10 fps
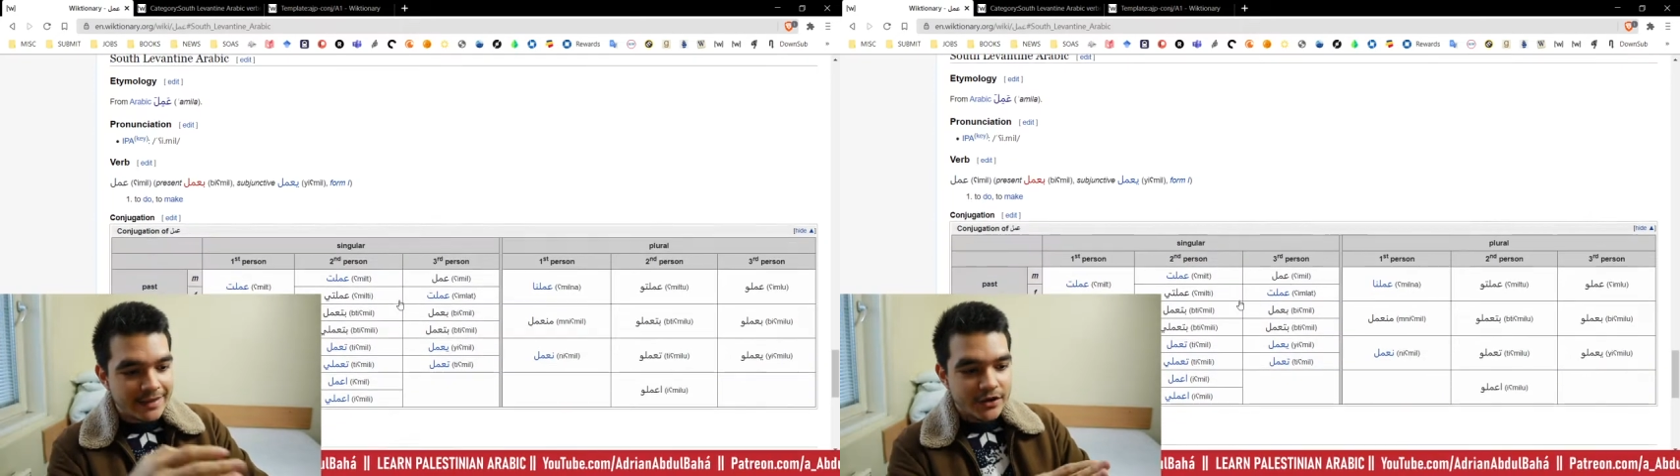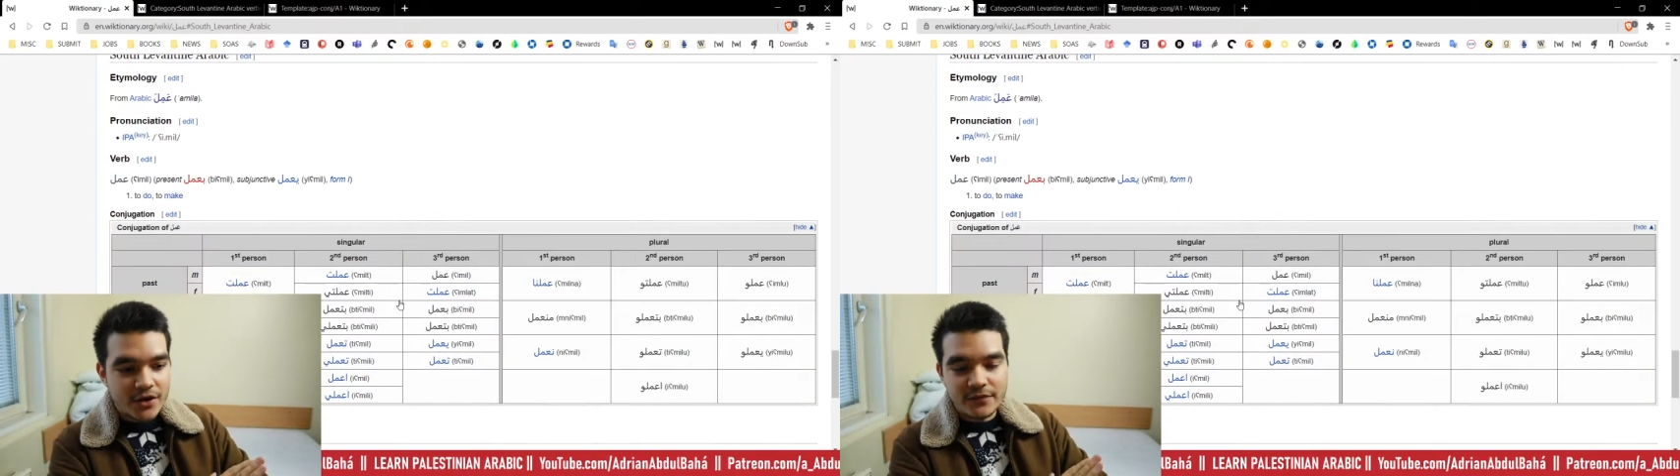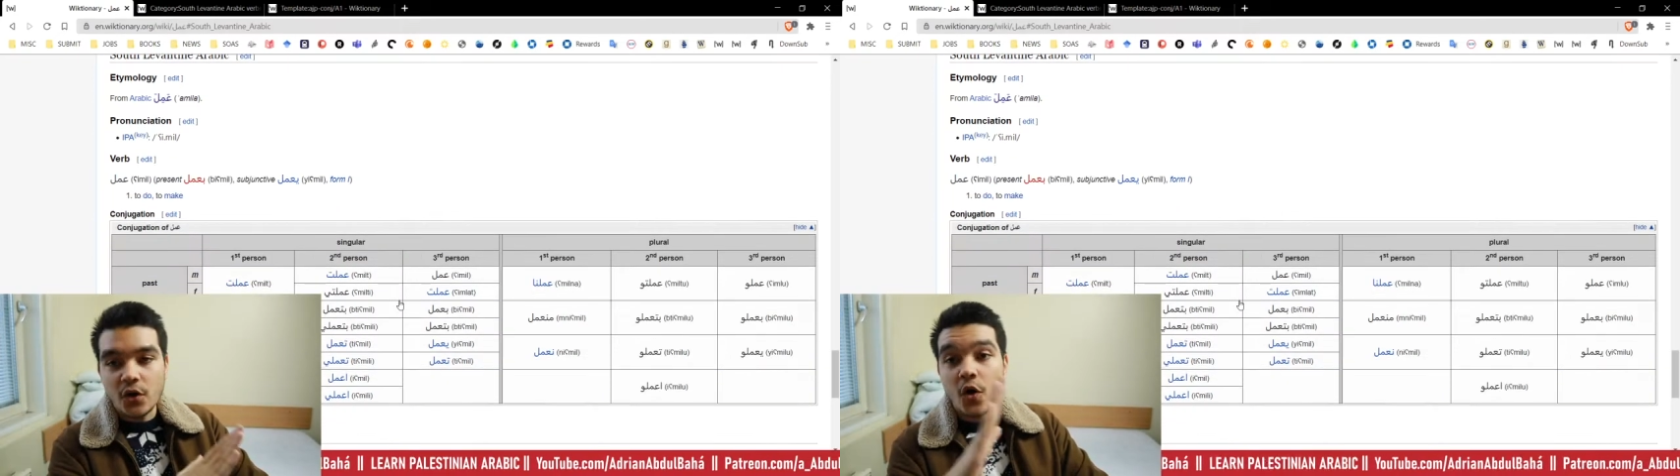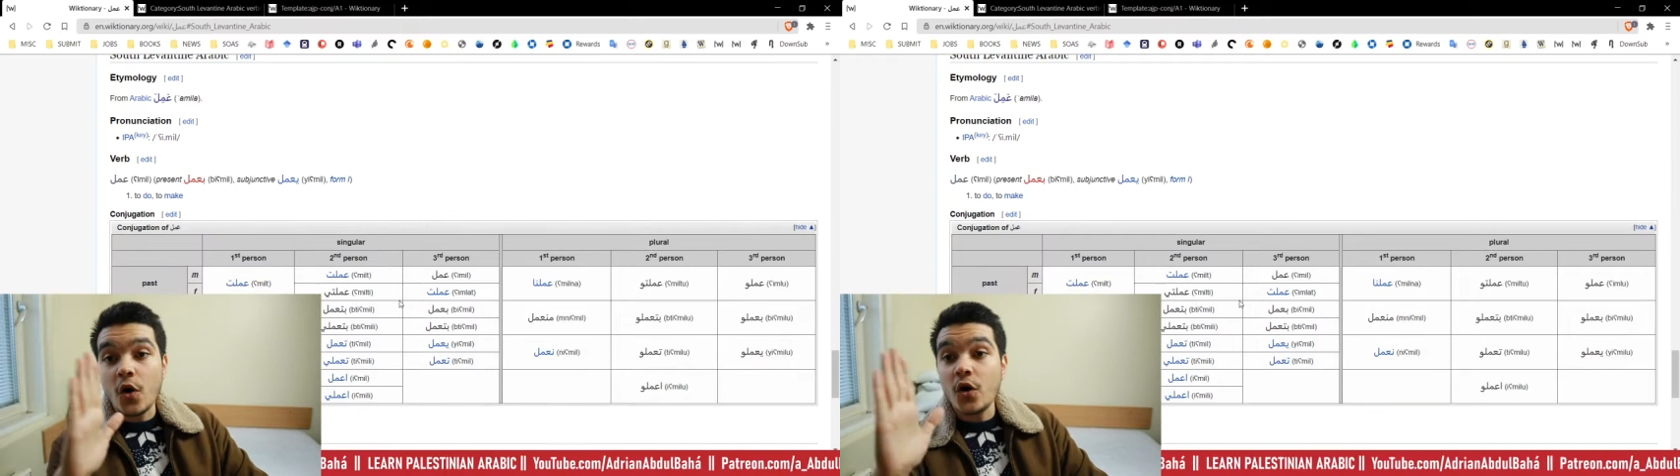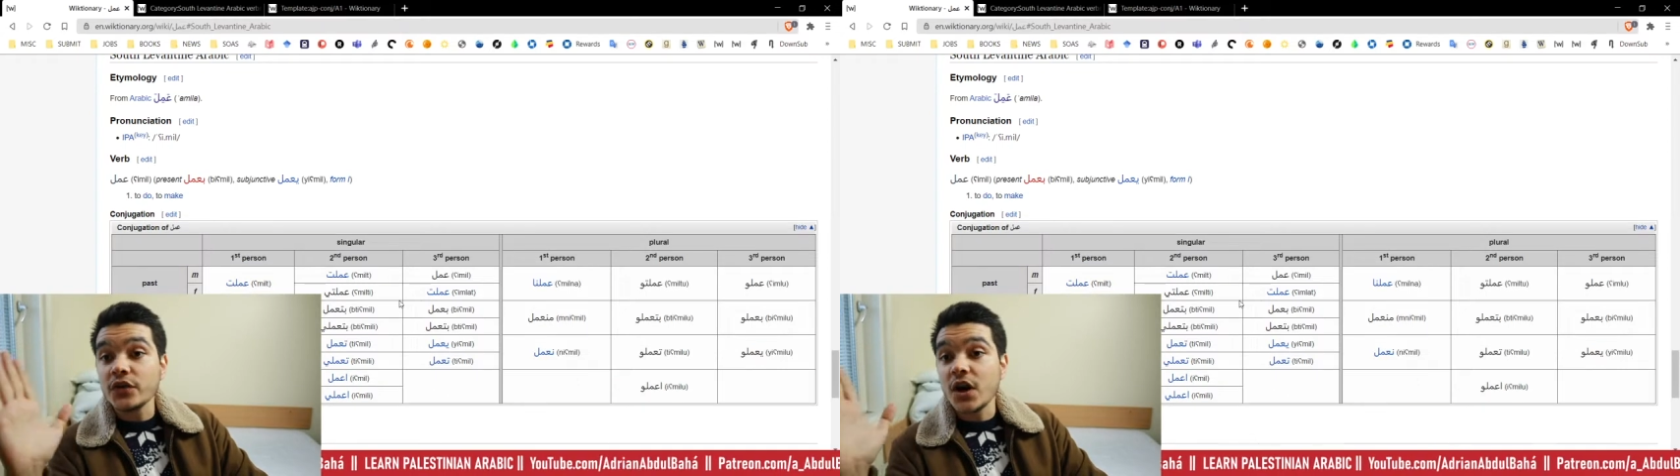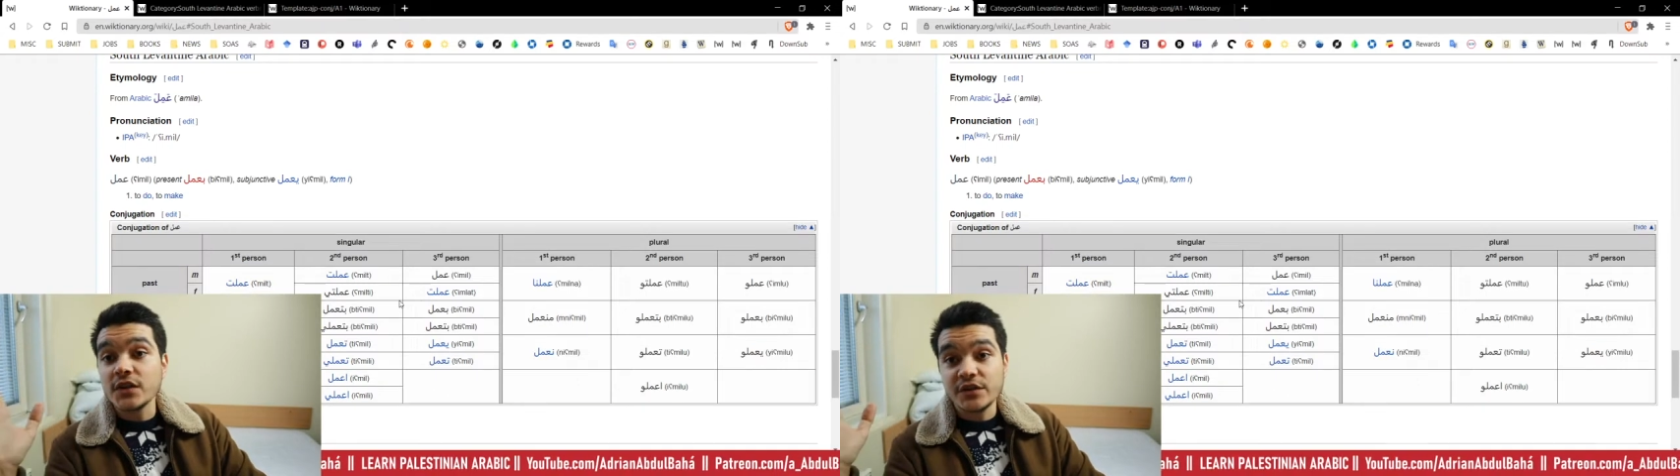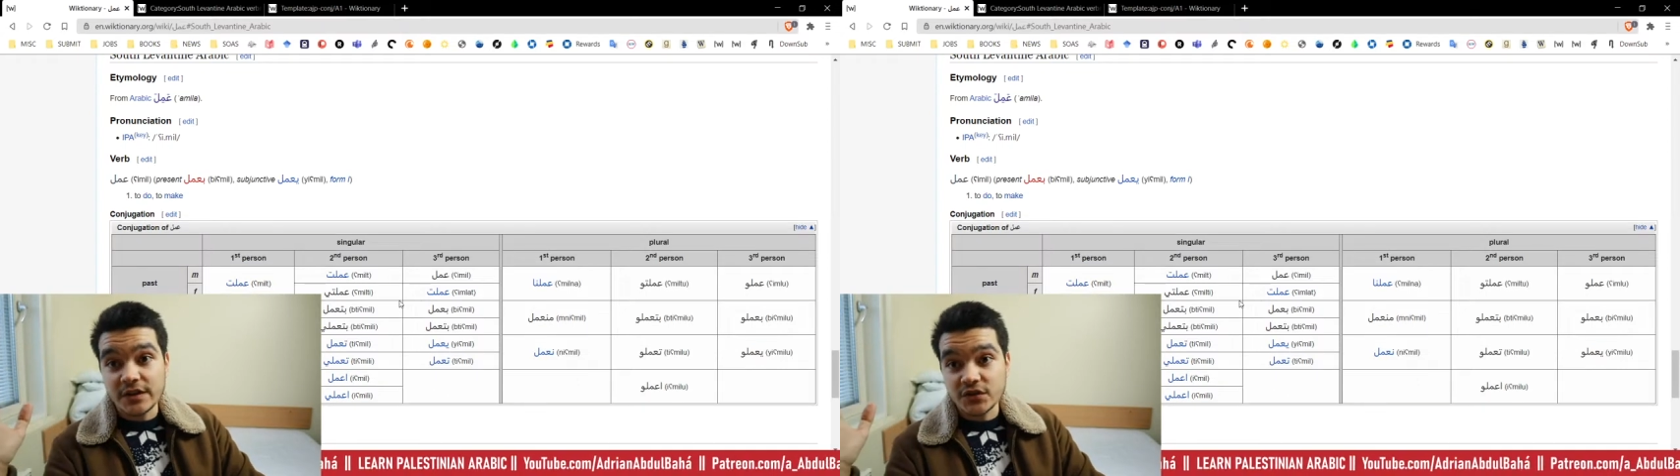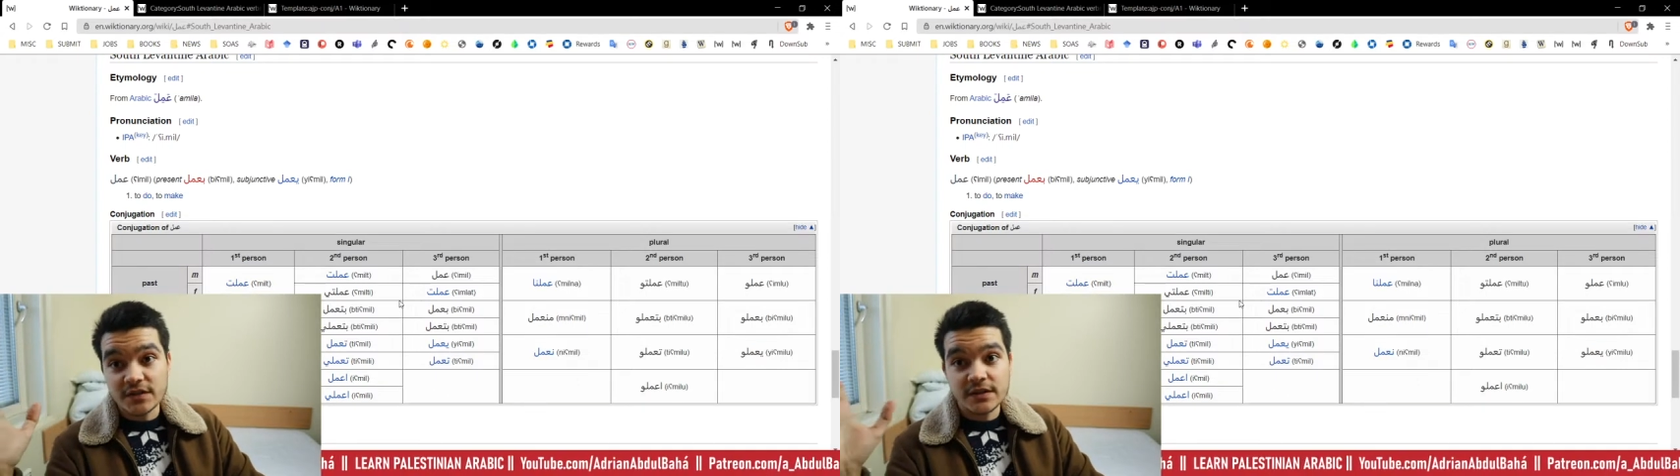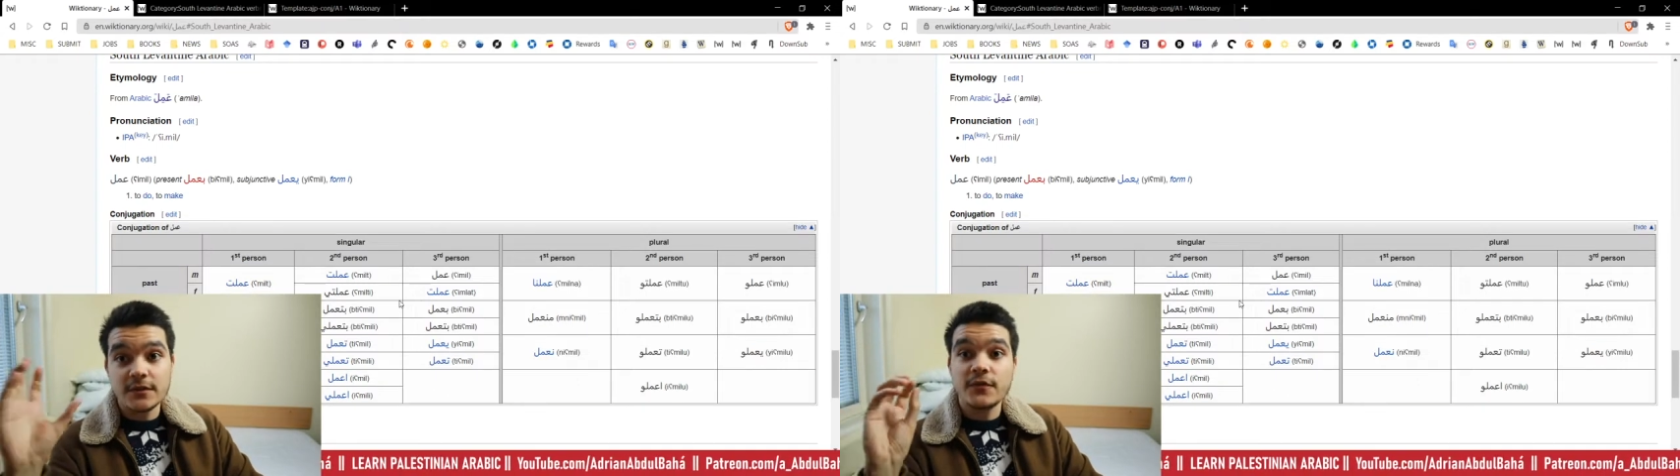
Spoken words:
have all the conjugations.